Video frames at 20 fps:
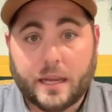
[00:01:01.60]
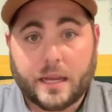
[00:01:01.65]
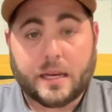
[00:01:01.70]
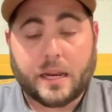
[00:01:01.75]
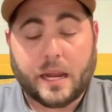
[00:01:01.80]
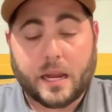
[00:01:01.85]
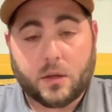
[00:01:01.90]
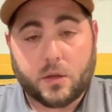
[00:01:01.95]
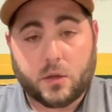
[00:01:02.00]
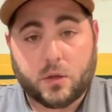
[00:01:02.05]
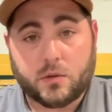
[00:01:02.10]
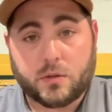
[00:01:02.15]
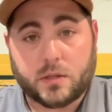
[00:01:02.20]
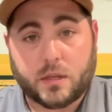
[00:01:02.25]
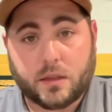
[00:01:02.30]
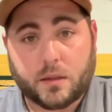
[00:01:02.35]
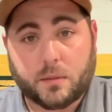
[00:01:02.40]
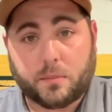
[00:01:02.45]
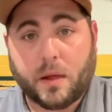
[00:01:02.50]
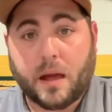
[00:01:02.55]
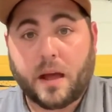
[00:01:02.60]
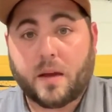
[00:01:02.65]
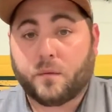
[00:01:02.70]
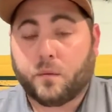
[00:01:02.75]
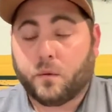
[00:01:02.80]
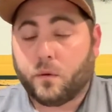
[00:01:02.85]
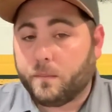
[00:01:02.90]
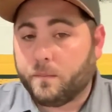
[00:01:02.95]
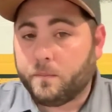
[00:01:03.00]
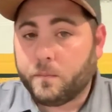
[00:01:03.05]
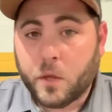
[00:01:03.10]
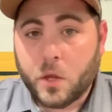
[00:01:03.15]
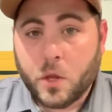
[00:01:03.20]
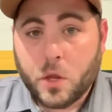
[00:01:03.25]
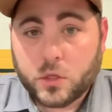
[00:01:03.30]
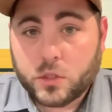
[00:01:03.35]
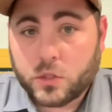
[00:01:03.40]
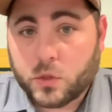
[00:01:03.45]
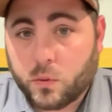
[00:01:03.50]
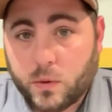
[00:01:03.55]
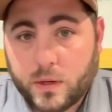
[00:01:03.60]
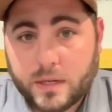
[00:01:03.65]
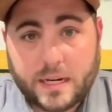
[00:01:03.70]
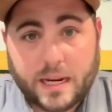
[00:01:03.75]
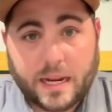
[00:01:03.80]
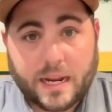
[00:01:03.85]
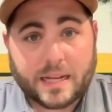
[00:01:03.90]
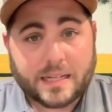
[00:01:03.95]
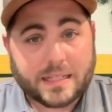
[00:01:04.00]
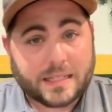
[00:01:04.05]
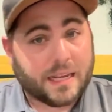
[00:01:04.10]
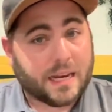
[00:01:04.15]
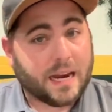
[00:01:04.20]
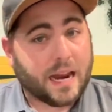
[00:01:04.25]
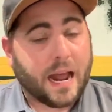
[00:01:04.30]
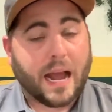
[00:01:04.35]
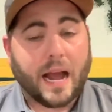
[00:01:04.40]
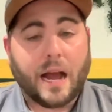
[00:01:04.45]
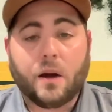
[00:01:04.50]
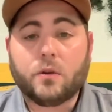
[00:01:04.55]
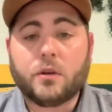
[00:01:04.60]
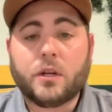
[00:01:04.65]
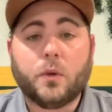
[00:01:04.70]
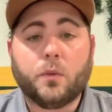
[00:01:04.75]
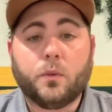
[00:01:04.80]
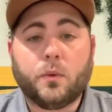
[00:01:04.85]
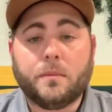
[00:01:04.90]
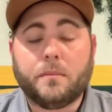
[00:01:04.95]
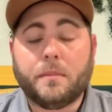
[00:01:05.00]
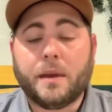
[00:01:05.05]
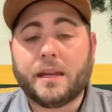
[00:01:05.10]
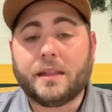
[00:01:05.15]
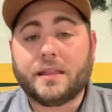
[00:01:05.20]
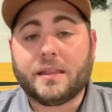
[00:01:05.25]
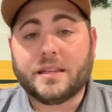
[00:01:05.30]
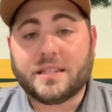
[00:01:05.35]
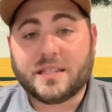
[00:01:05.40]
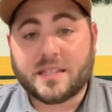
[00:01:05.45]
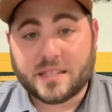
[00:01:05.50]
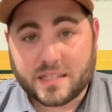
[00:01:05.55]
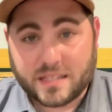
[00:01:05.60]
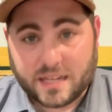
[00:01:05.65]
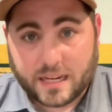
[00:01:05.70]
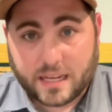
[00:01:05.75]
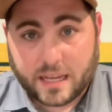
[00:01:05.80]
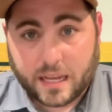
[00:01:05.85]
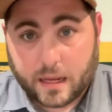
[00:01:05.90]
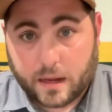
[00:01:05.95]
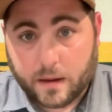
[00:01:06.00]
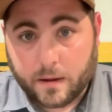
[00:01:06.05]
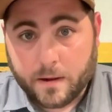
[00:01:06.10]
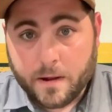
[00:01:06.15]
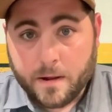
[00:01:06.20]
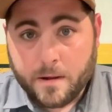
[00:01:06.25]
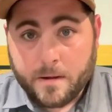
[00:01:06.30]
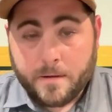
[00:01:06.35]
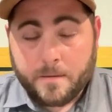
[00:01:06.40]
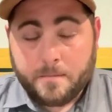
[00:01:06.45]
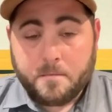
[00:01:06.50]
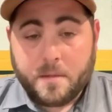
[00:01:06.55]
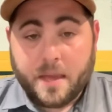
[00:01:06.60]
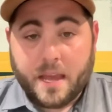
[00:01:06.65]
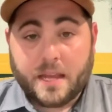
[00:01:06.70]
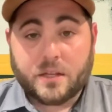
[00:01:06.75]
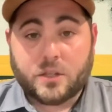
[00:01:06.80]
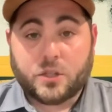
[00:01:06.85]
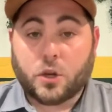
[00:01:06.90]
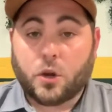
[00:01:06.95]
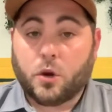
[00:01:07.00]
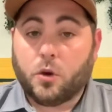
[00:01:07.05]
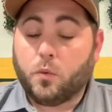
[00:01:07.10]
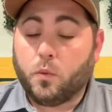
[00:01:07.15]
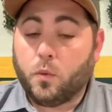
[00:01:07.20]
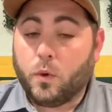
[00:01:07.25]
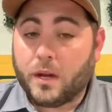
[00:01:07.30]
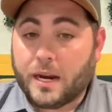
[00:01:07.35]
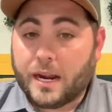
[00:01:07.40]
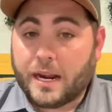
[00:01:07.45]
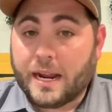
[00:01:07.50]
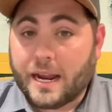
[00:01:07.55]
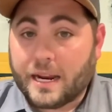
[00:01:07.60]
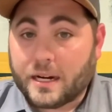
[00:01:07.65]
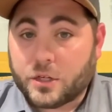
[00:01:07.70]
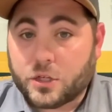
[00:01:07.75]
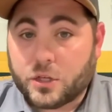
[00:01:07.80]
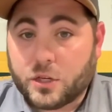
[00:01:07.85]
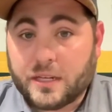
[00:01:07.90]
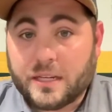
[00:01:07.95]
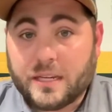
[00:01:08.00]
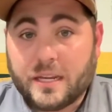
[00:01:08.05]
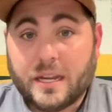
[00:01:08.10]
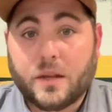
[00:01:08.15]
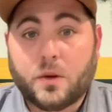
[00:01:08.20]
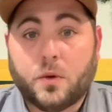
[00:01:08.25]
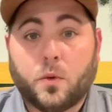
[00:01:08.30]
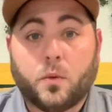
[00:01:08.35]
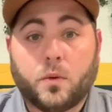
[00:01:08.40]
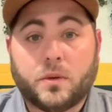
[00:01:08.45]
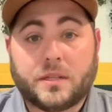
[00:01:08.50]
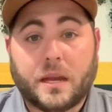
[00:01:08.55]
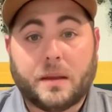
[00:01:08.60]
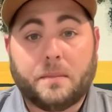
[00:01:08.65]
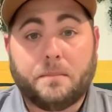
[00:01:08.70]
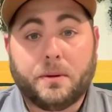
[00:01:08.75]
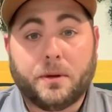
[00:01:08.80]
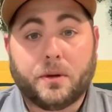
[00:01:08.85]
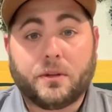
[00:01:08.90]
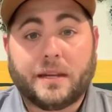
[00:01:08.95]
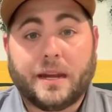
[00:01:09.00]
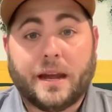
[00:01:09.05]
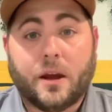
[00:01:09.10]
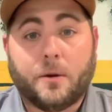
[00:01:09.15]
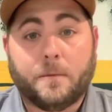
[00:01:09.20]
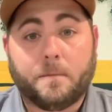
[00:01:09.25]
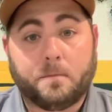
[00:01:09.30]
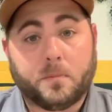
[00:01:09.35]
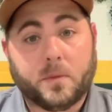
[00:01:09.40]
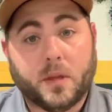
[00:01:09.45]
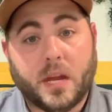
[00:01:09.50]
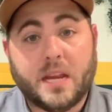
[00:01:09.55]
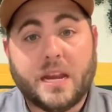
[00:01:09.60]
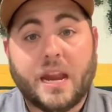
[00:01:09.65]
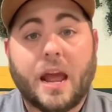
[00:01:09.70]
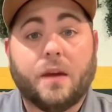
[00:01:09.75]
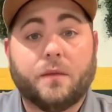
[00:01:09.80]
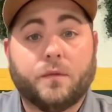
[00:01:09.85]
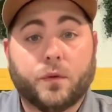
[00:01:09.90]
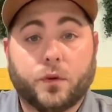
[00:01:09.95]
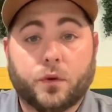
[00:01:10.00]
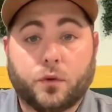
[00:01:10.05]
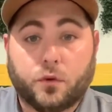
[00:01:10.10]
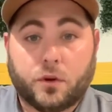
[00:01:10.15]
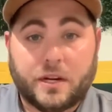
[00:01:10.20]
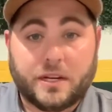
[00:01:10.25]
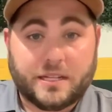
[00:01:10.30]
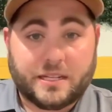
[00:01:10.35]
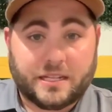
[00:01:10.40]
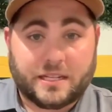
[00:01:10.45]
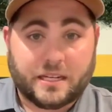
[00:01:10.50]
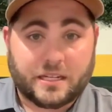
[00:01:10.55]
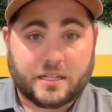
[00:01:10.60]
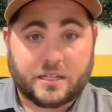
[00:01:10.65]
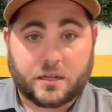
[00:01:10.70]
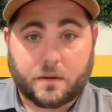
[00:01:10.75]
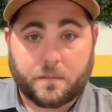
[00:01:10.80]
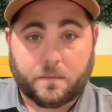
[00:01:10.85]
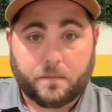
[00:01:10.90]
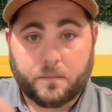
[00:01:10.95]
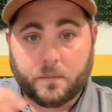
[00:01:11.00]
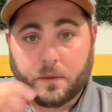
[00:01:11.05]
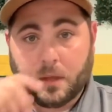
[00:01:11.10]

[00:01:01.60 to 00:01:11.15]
in and using the platform. So one day I said, how can we make this sticky? And so what I actually did was I built out an evergreen system